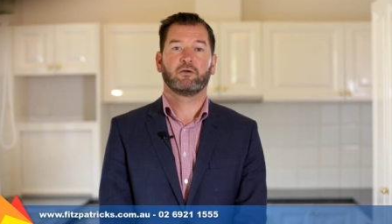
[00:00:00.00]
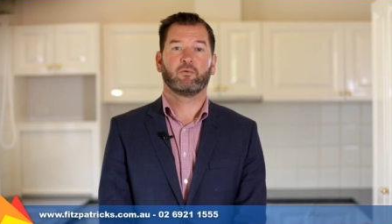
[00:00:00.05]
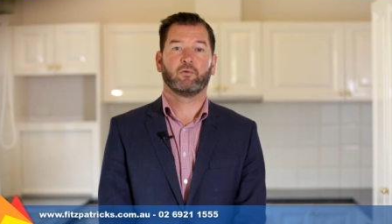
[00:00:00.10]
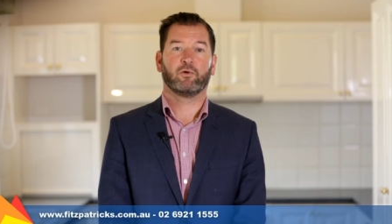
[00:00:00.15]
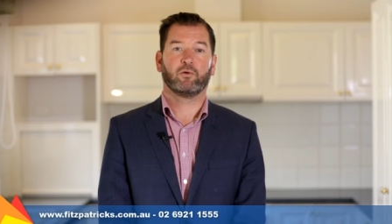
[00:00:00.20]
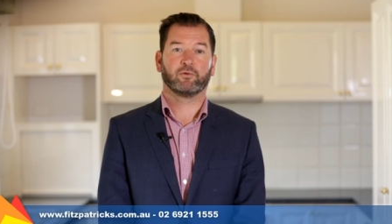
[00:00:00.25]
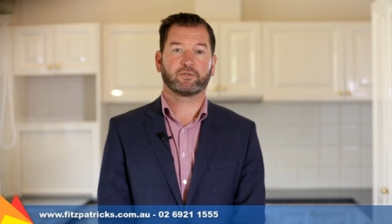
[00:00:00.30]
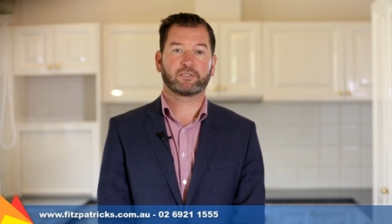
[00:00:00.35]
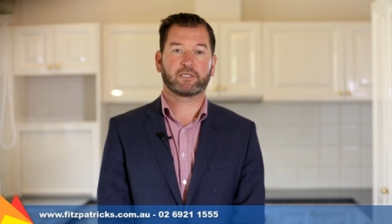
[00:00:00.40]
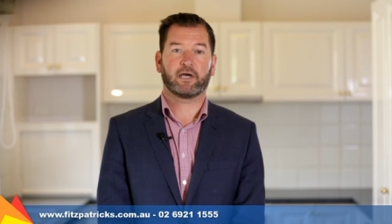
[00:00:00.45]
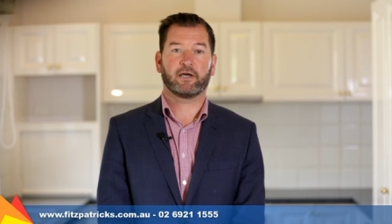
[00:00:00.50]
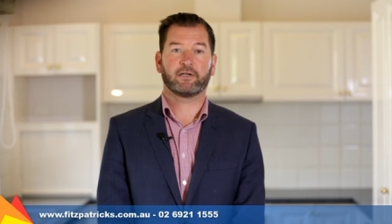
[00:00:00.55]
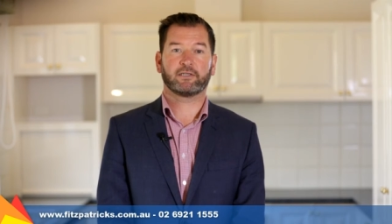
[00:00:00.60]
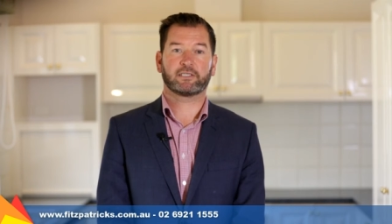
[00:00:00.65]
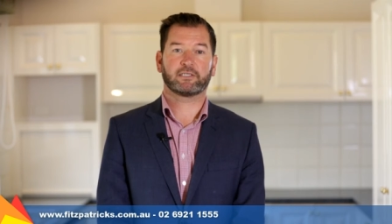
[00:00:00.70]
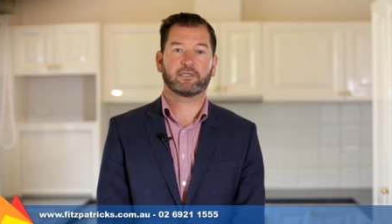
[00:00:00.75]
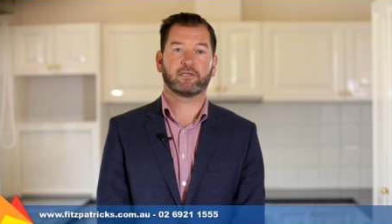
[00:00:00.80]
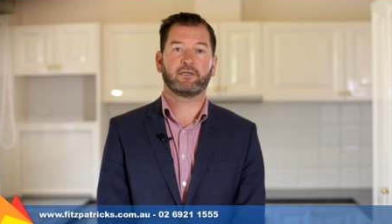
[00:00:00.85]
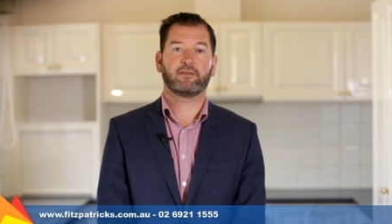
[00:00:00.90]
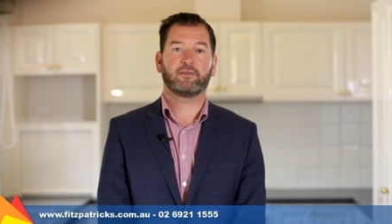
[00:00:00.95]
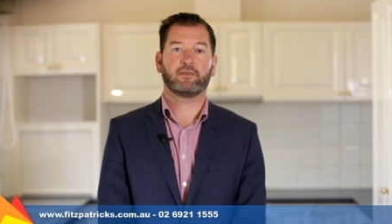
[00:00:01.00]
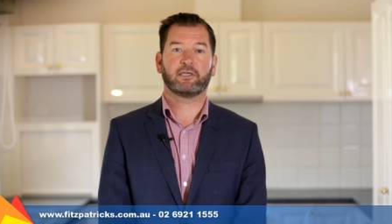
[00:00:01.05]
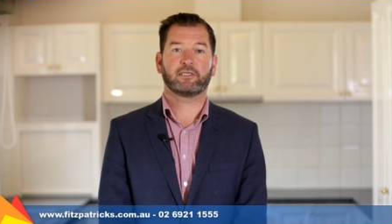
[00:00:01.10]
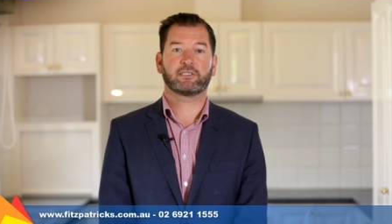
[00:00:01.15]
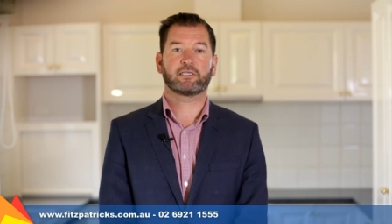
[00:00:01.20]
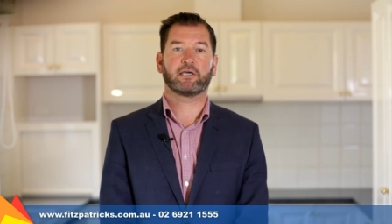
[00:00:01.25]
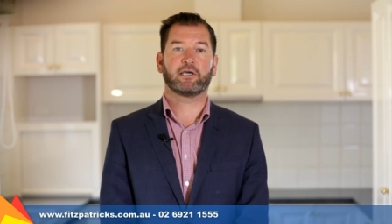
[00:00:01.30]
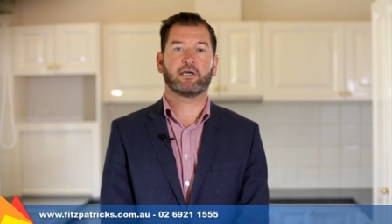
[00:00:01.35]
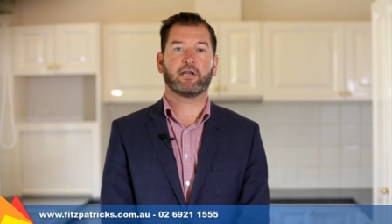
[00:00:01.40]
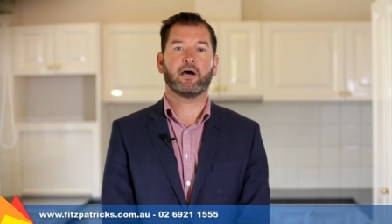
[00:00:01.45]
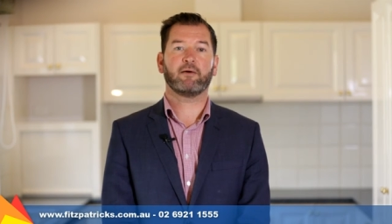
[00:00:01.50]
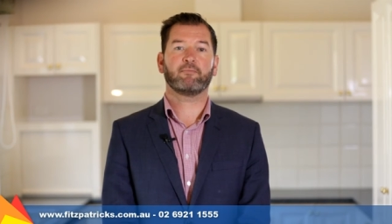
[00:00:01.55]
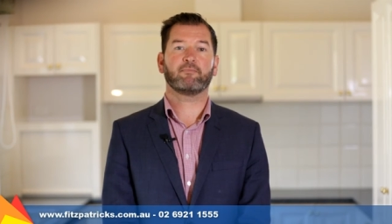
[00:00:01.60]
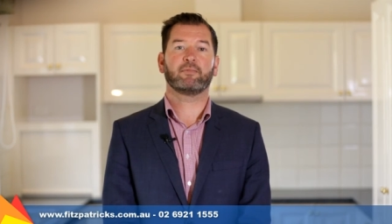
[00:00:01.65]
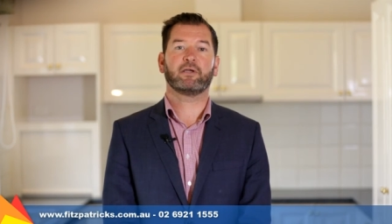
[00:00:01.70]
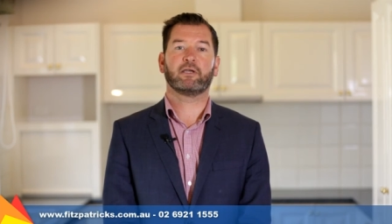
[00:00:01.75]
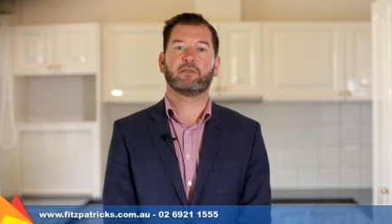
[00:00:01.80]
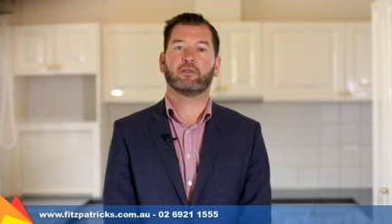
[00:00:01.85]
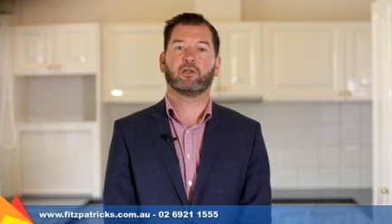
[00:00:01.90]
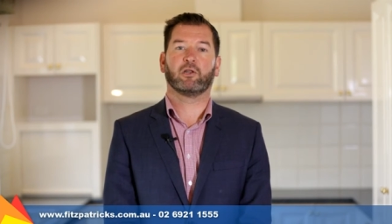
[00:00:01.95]
we will start to see things heat up
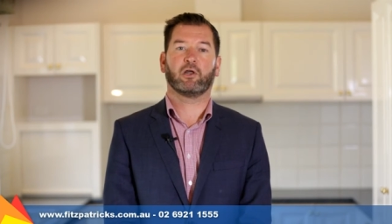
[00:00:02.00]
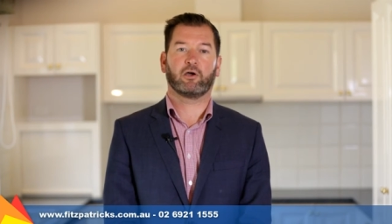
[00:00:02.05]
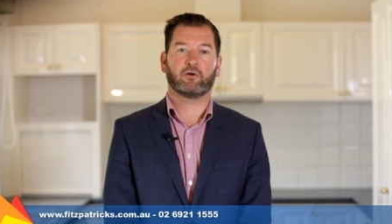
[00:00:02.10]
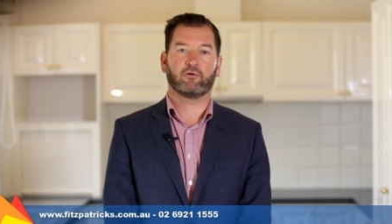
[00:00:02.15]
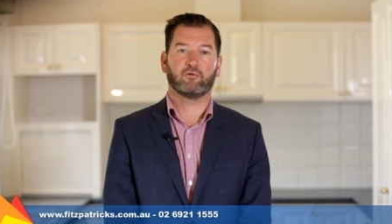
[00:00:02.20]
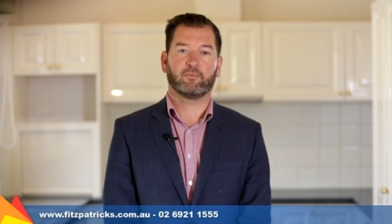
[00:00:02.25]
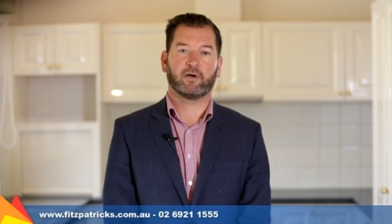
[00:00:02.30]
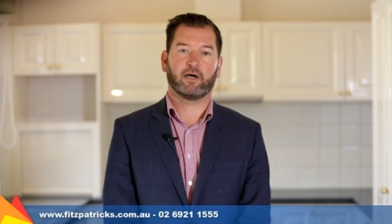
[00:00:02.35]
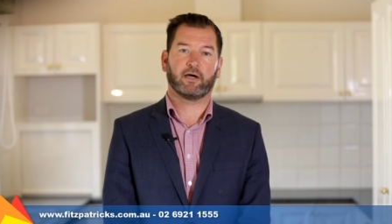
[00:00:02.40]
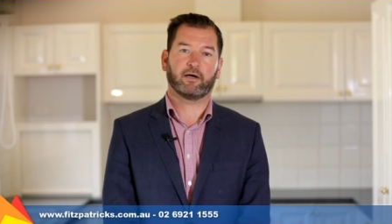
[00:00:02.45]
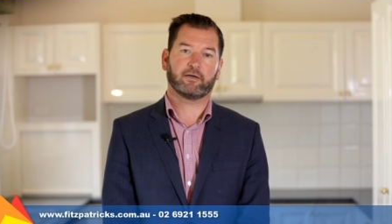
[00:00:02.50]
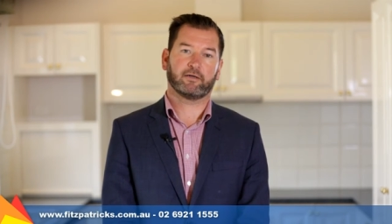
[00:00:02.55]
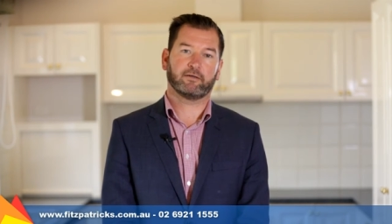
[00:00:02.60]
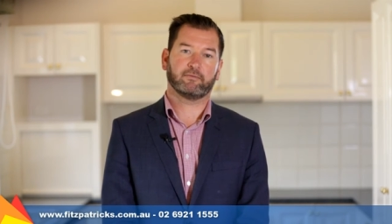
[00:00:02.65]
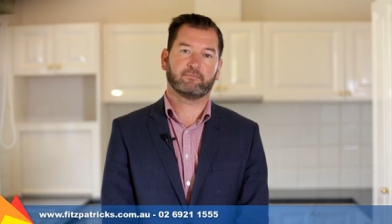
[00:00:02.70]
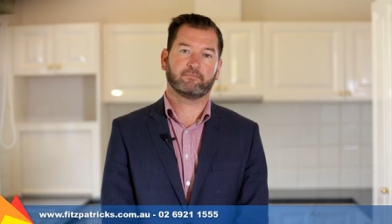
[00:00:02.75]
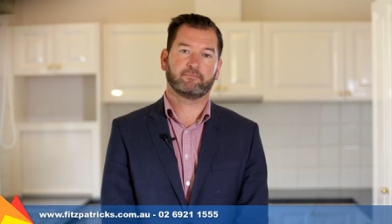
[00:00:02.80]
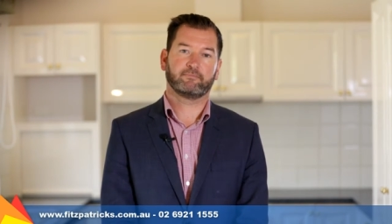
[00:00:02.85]
in the local market.